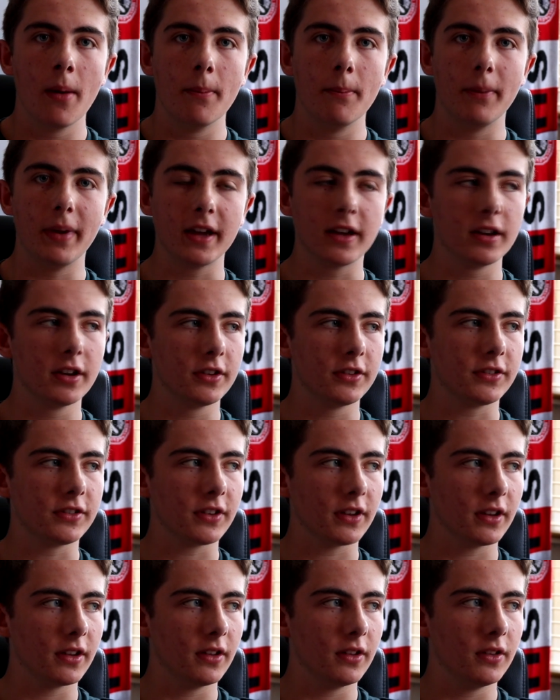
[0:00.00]

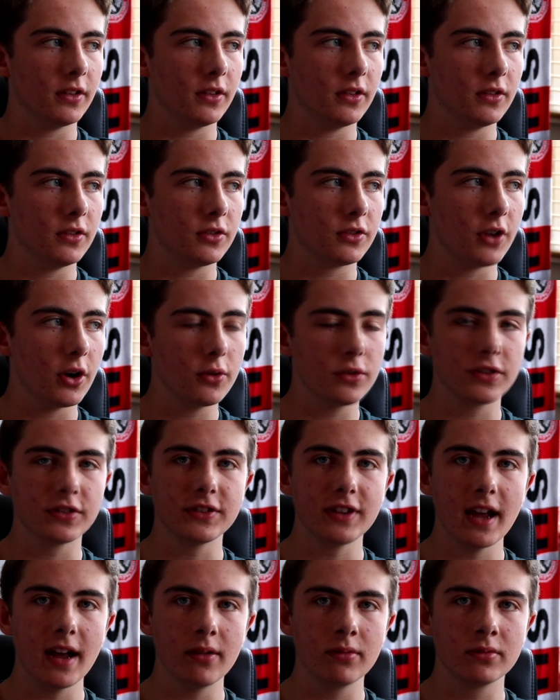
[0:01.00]
because though the
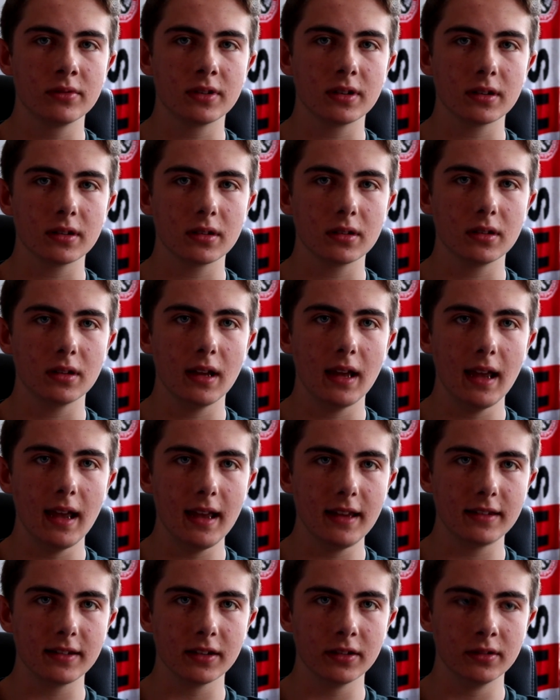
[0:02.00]
sound
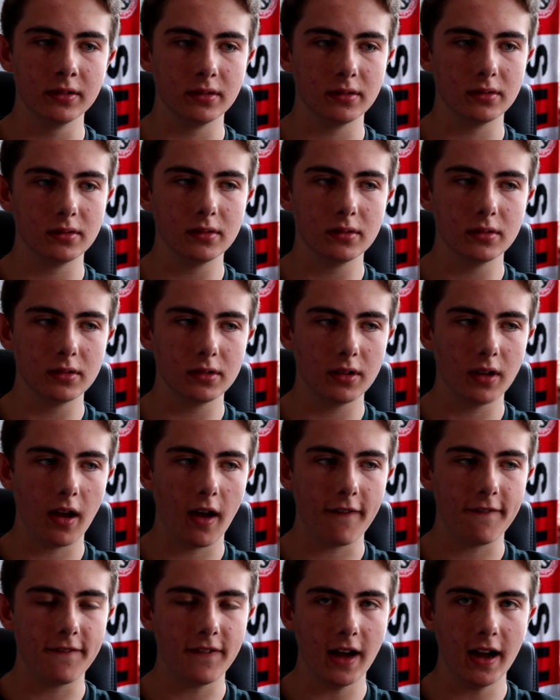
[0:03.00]
isn't
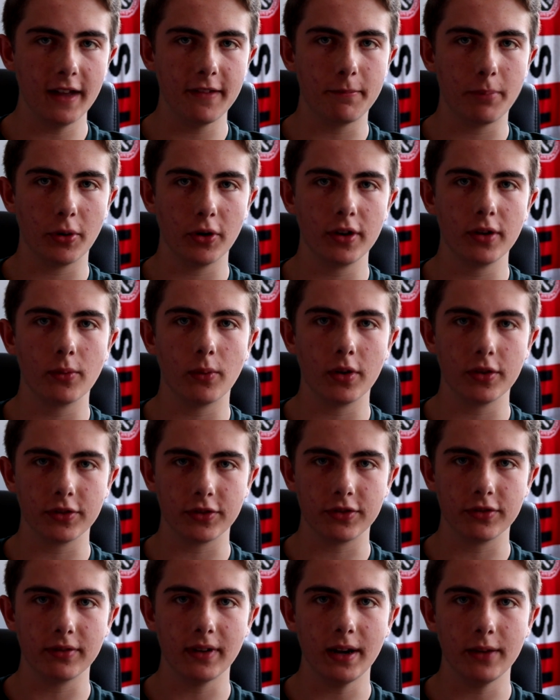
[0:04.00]
a 5.1
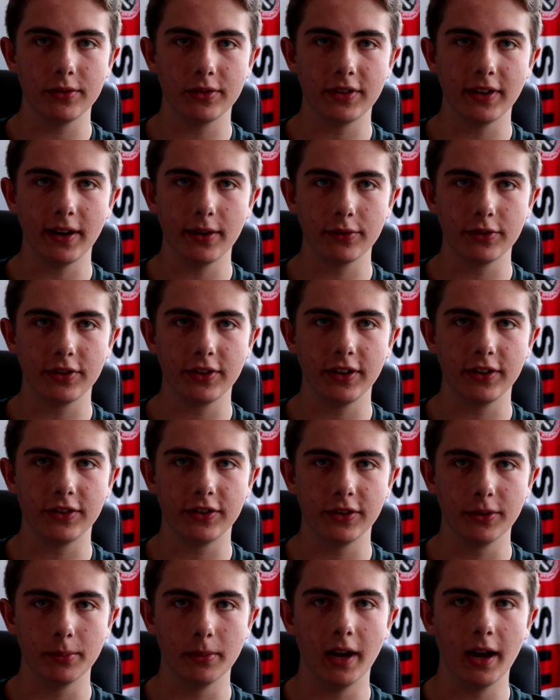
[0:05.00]
surround sound
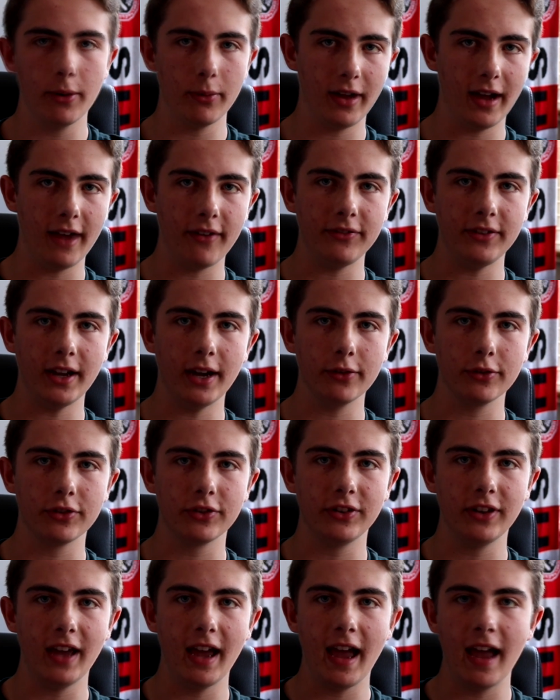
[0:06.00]
system like we have
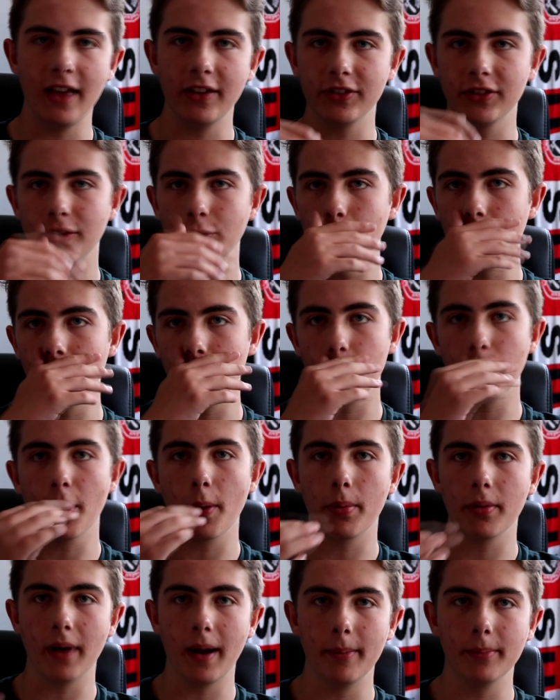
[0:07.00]
downstairs with a
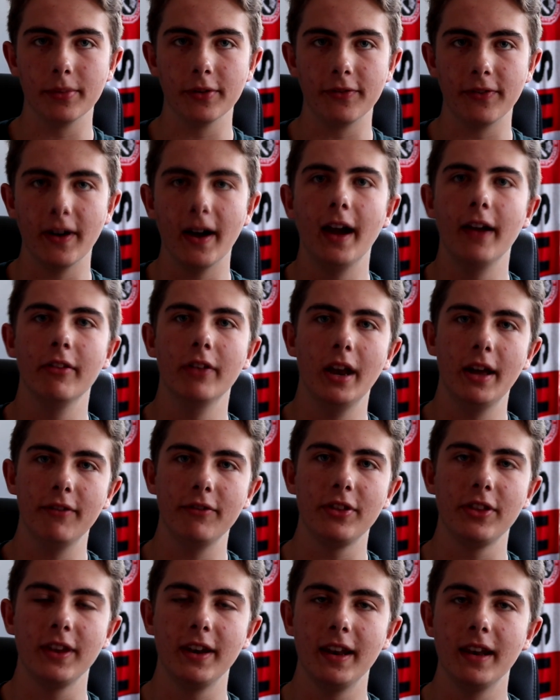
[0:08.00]
proper amplifier and
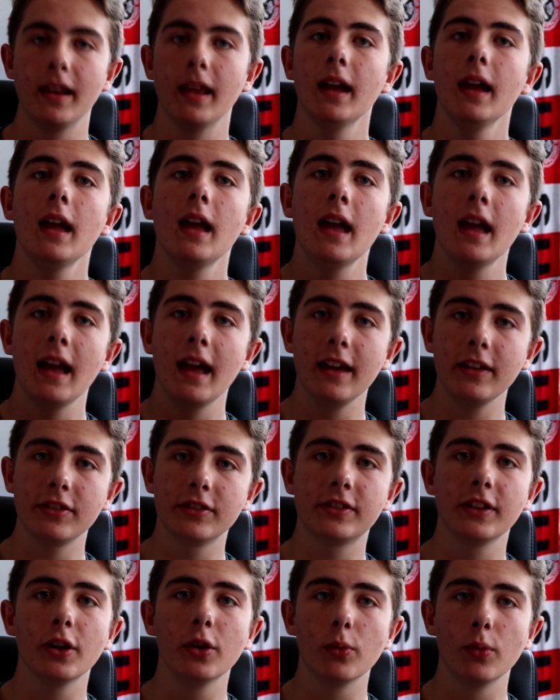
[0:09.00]
everything in it, it
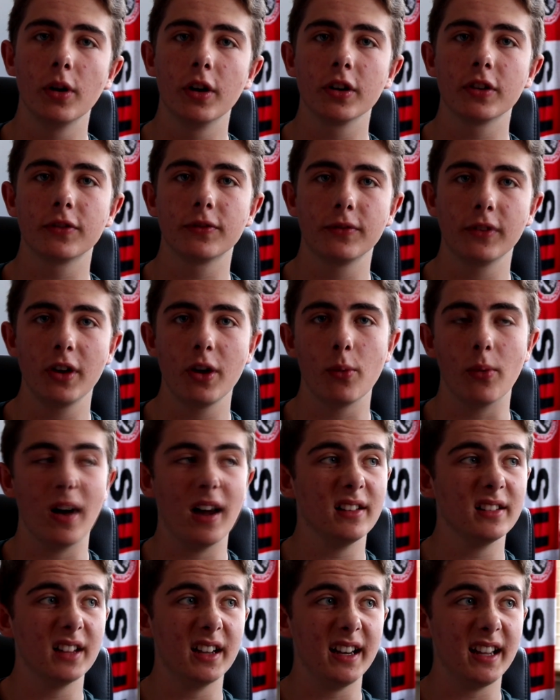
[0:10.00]
still works very
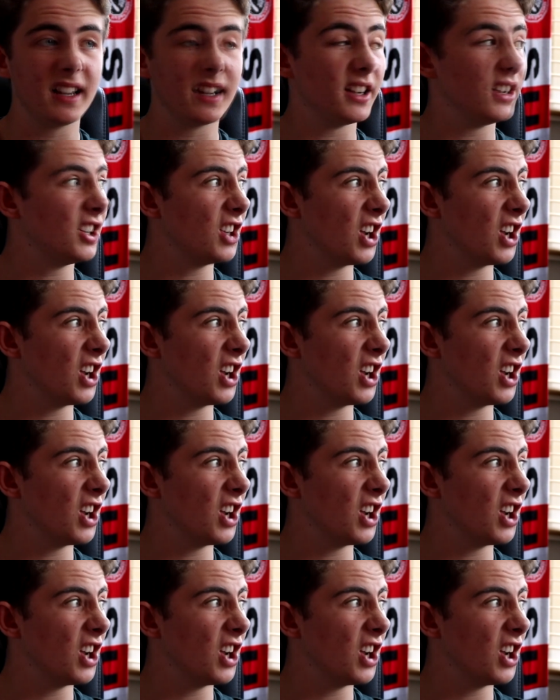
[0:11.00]
well, and it can